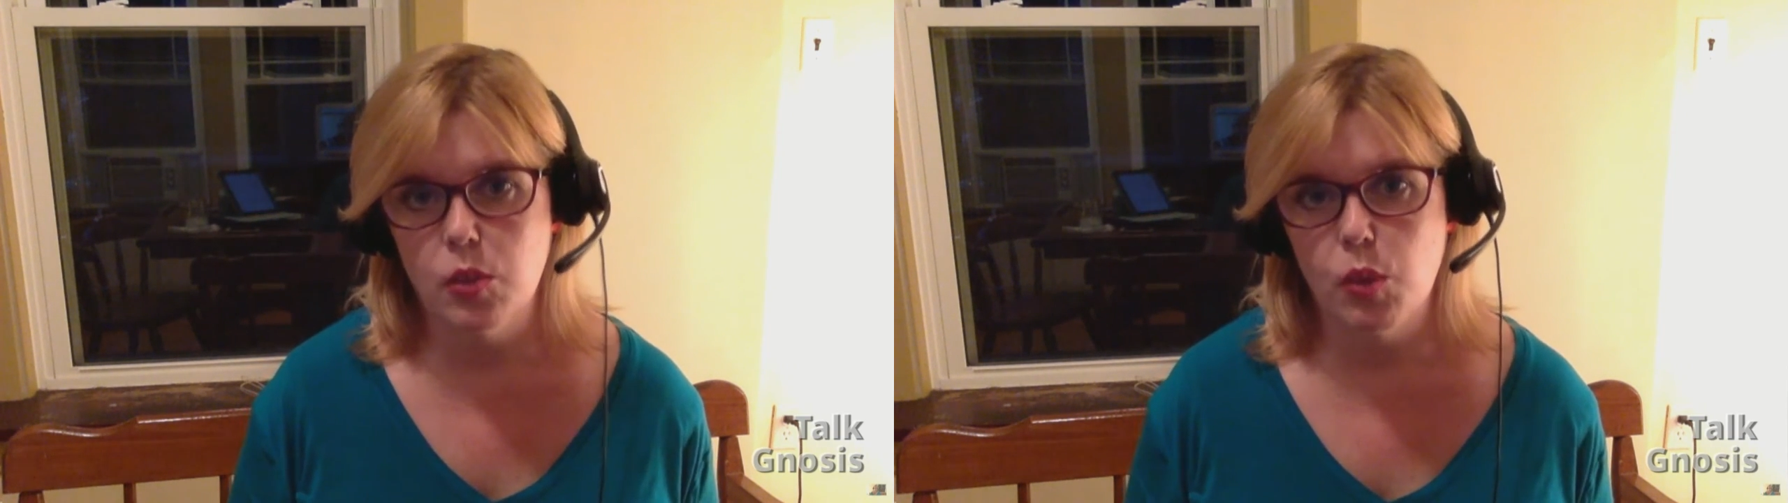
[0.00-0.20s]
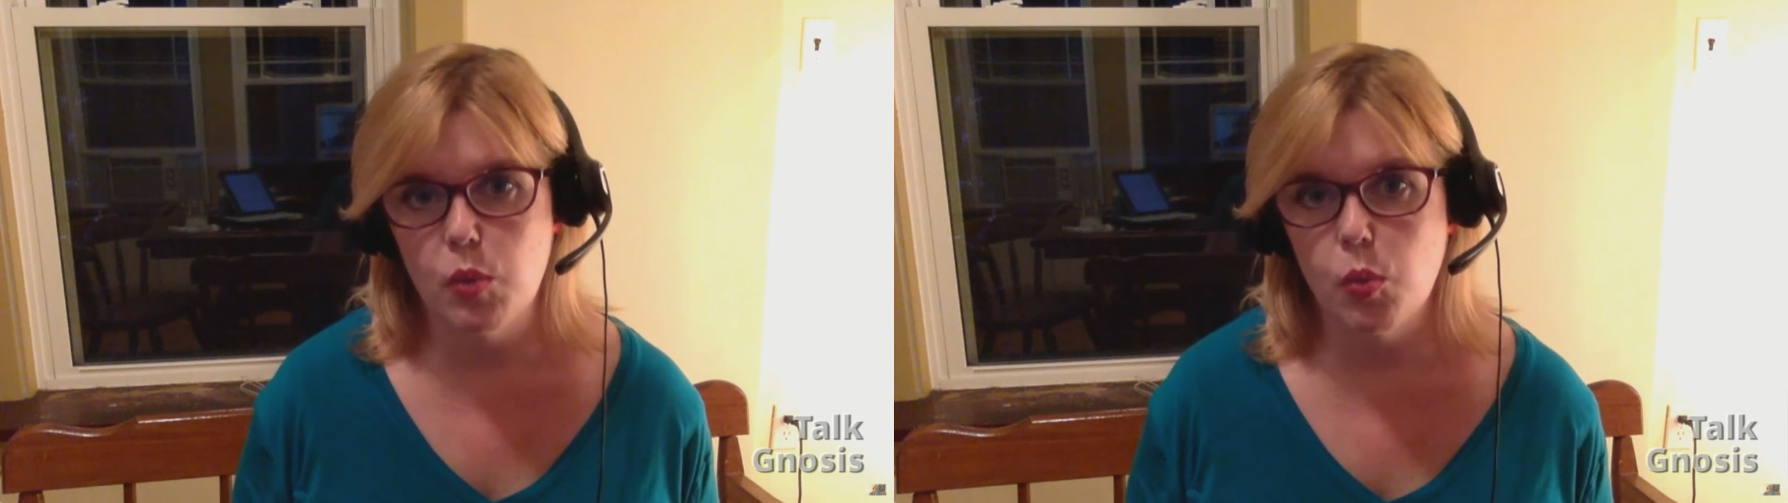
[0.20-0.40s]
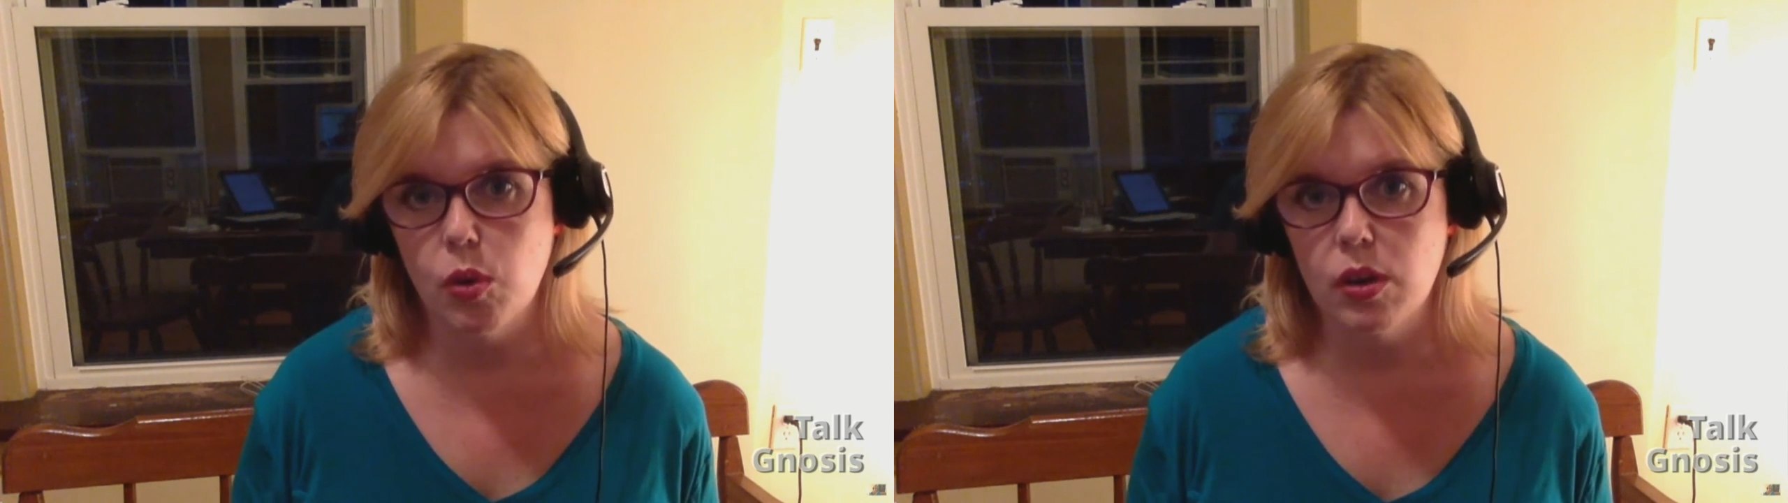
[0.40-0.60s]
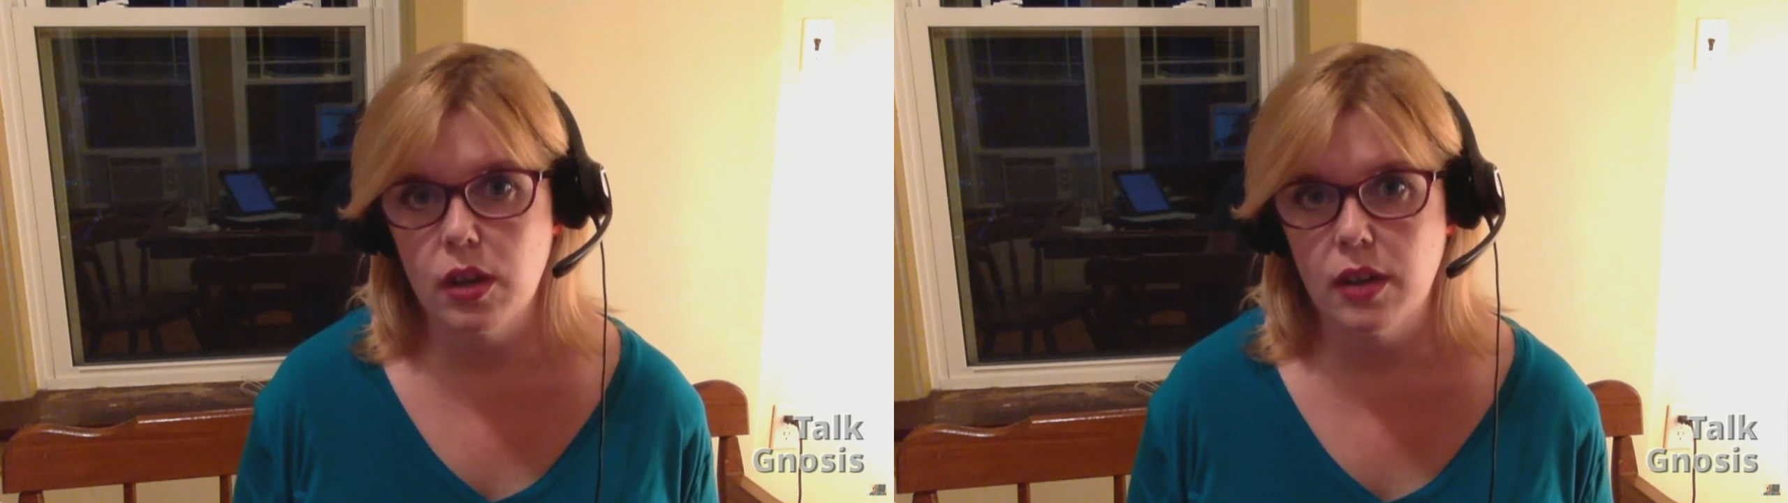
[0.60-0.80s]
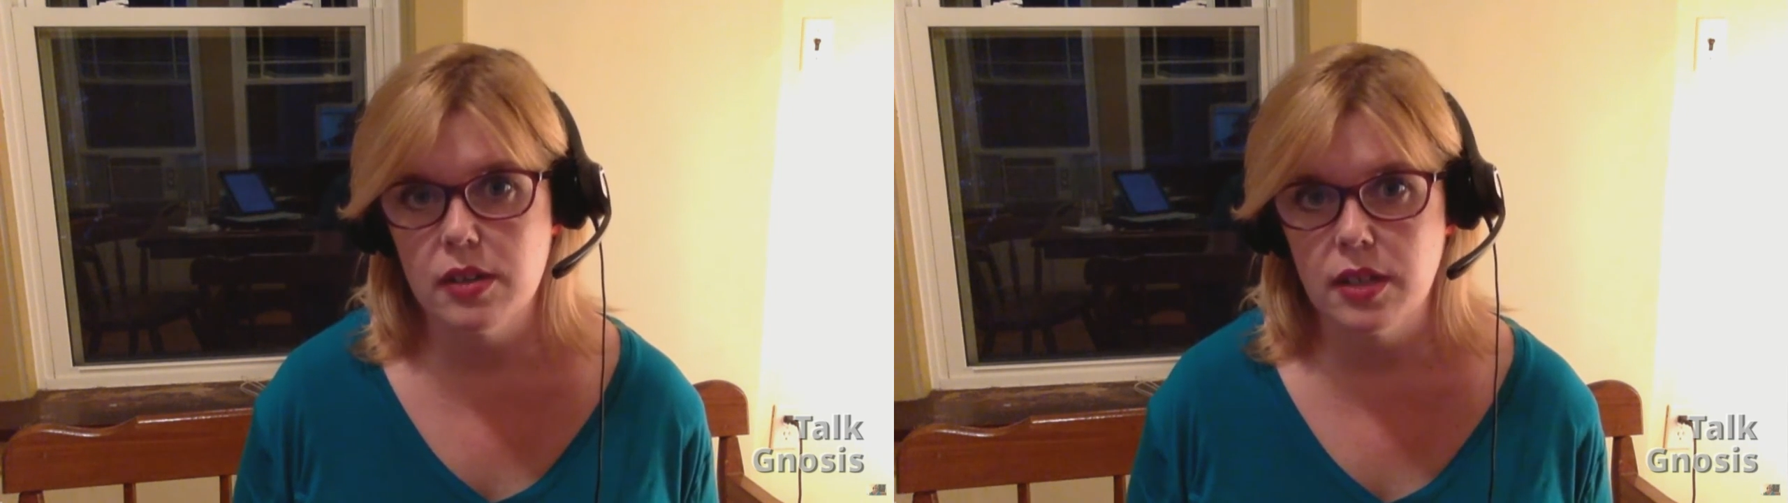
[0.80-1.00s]
that we work
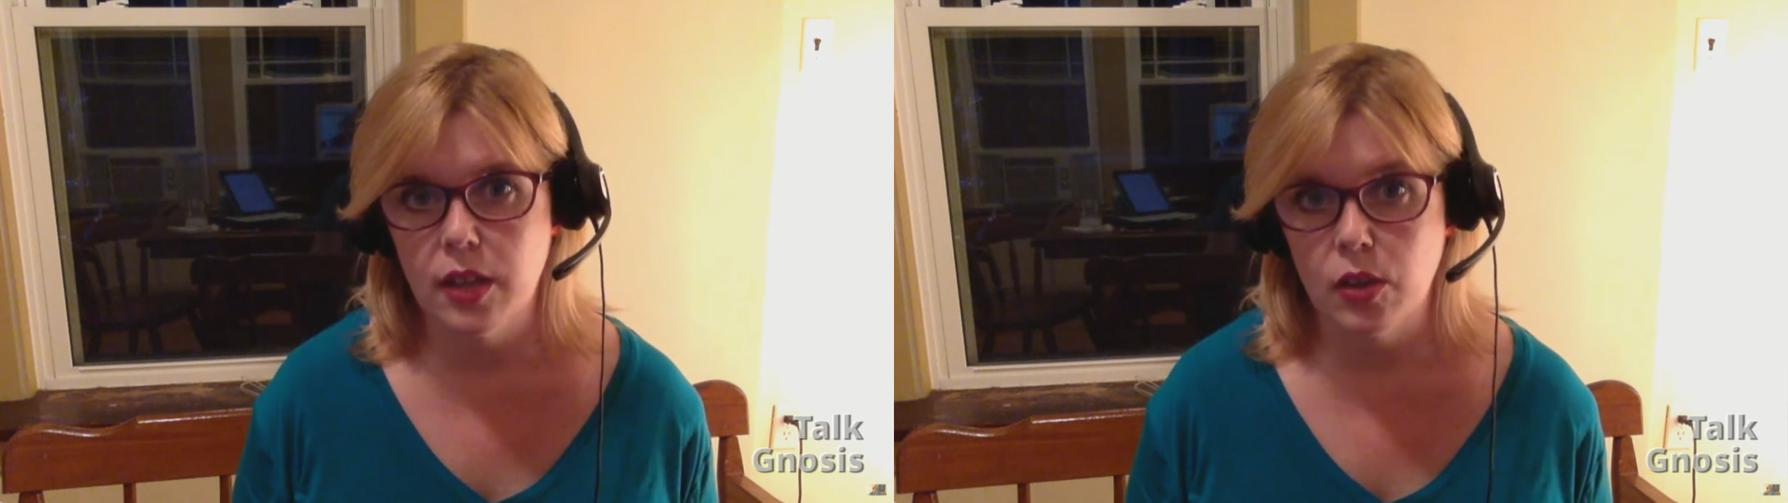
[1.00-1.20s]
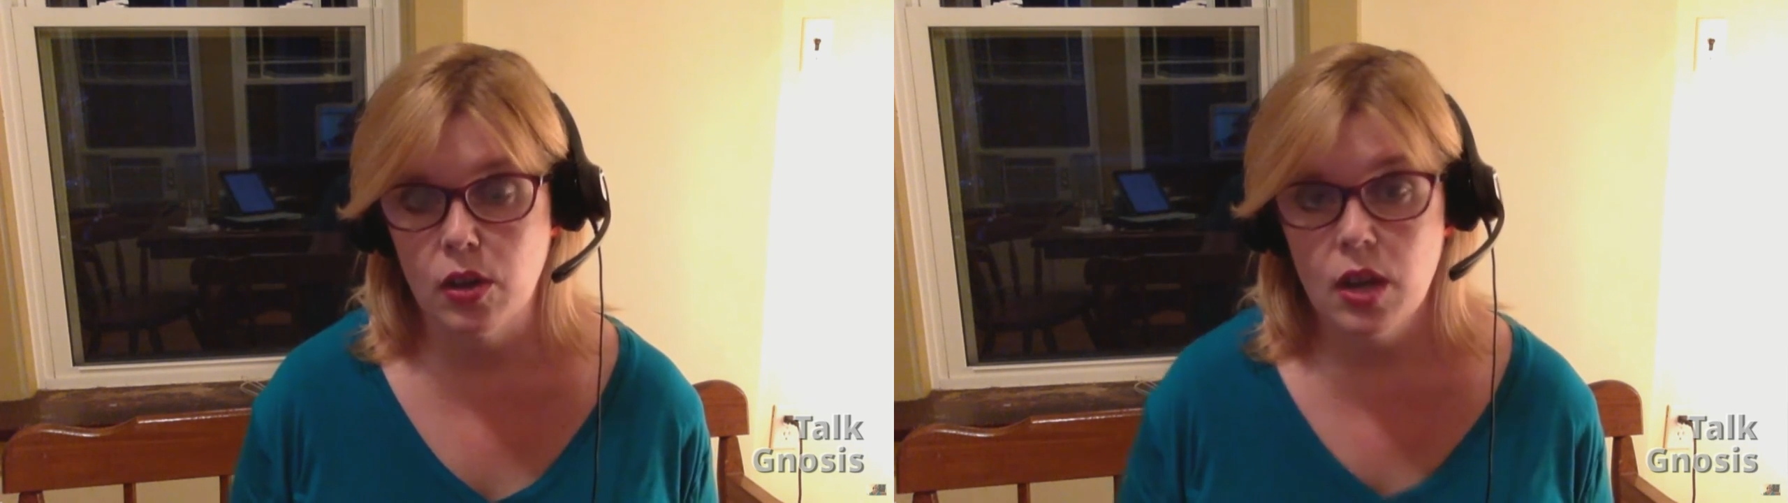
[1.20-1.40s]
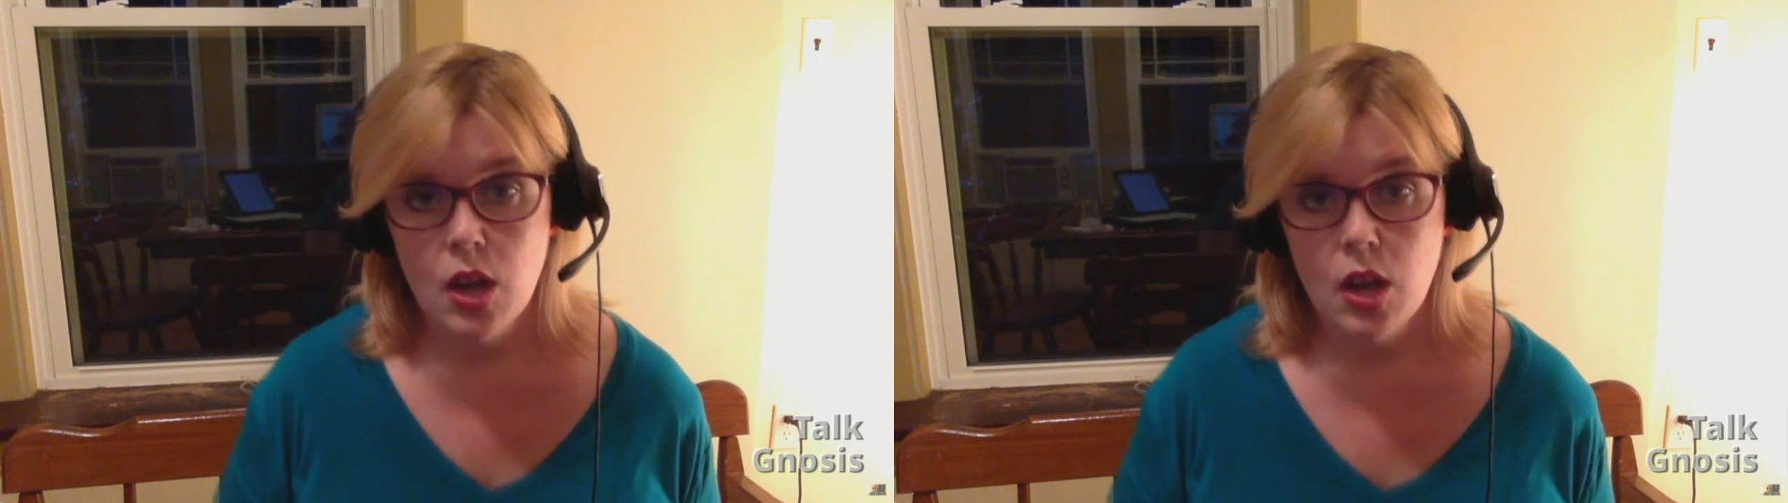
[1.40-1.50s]
on together.